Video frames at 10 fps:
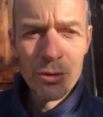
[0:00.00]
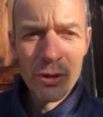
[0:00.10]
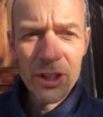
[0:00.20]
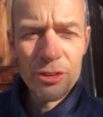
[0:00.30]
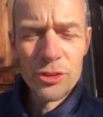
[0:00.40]

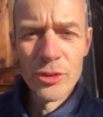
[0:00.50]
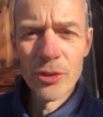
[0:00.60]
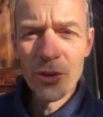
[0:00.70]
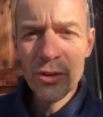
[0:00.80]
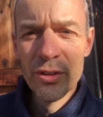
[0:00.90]
quite
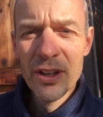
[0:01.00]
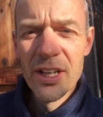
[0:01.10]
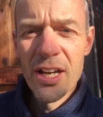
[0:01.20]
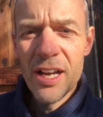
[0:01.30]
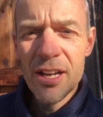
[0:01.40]
sore,
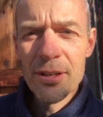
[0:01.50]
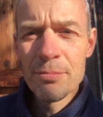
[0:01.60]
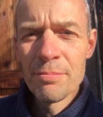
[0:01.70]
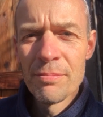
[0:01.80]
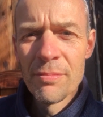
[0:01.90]

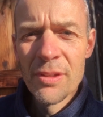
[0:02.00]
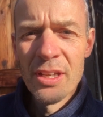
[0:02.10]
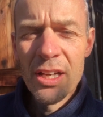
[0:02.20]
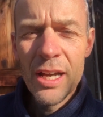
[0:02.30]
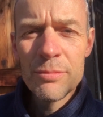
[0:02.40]
I'm
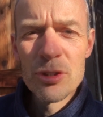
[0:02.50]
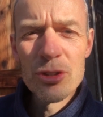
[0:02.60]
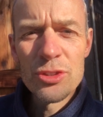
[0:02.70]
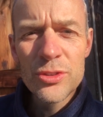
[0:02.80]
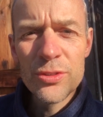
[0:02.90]

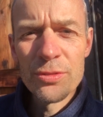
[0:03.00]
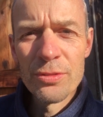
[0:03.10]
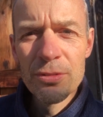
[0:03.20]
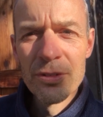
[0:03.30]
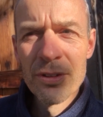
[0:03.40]
just sort of
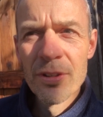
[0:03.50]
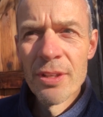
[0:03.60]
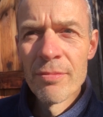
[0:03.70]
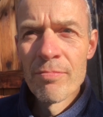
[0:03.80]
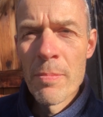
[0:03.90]

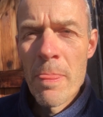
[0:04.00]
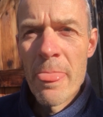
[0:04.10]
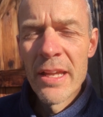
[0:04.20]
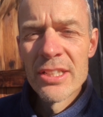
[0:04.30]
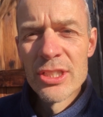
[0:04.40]

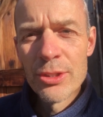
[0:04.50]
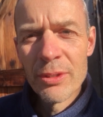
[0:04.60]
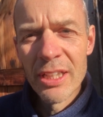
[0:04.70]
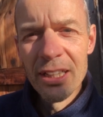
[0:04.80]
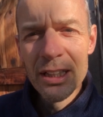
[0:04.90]

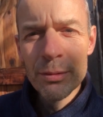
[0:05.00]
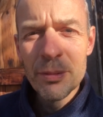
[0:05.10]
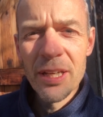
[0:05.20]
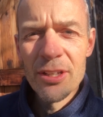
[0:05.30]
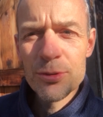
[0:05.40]
doing a little
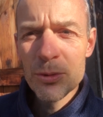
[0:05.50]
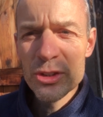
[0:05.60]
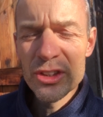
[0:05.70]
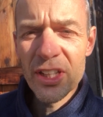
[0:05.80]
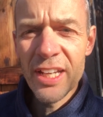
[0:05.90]
bit, as
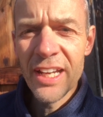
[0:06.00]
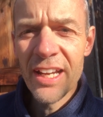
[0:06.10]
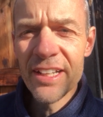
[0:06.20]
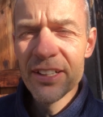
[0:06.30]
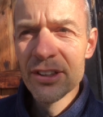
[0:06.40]
much as I
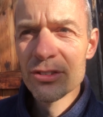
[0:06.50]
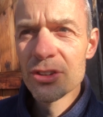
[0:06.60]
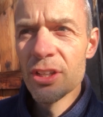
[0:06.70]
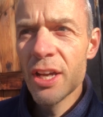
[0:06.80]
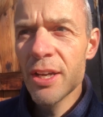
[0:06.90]
can,
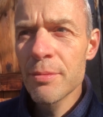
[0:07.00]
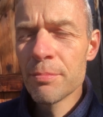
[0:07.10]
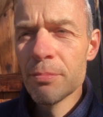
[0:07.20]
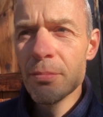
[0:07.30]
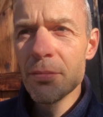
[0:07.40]

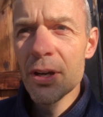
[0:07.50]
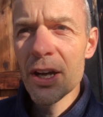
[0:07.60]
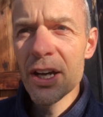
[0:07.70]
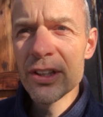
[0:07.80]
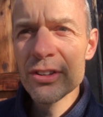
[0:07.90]

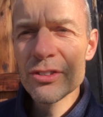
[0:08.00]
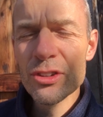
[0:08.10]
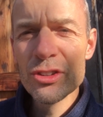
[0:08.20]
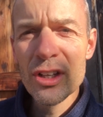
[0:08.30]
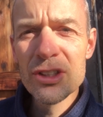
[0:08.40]
and
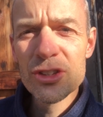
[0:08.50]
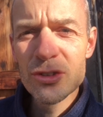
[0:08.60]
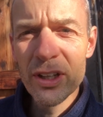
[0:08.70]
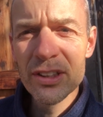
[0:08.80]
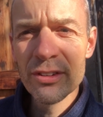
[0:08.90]
to try and
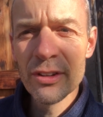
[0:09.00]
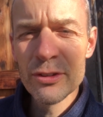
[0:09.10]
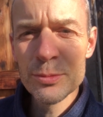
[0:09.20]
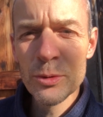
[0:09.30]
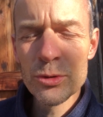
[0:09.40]
strengthen
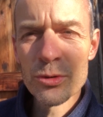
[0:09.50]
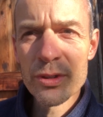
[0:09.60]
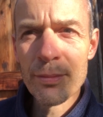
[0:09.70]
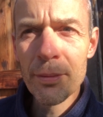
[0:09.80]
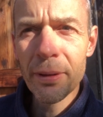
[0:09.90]
those muscles
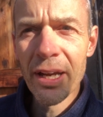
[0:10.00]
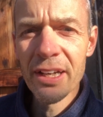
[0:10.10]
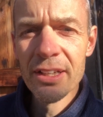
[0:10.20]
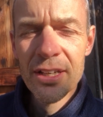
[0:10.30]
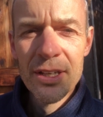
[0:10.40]
in my
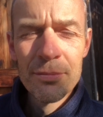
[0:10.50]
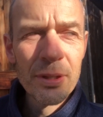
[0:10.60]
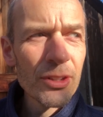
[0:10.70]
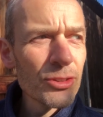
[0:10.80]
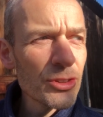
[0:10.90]
back,
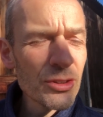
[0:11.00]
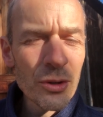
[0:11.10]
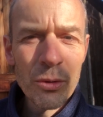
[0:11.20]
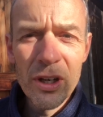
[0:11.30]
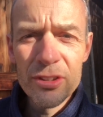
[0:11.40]
because
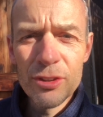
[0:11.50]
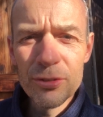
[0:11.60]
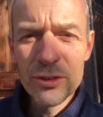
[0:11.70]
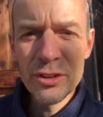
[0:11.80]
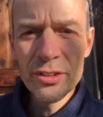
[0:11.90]
quite
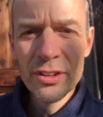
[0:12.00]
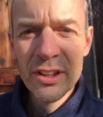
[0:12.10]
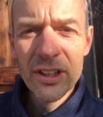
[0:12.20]
often